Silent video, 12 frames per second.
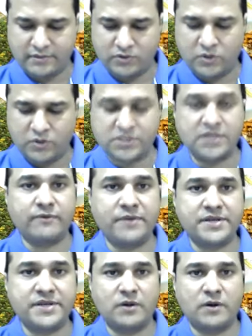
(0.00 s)
those
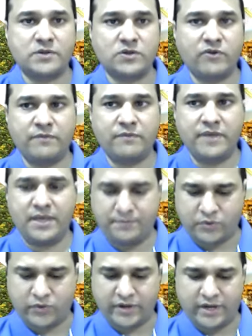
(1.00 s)
information also will be
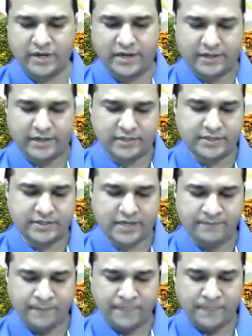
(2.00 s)
provided later
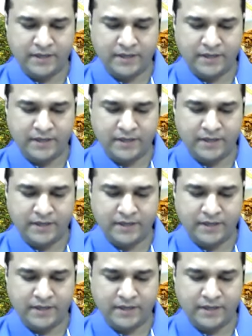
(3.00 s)
time.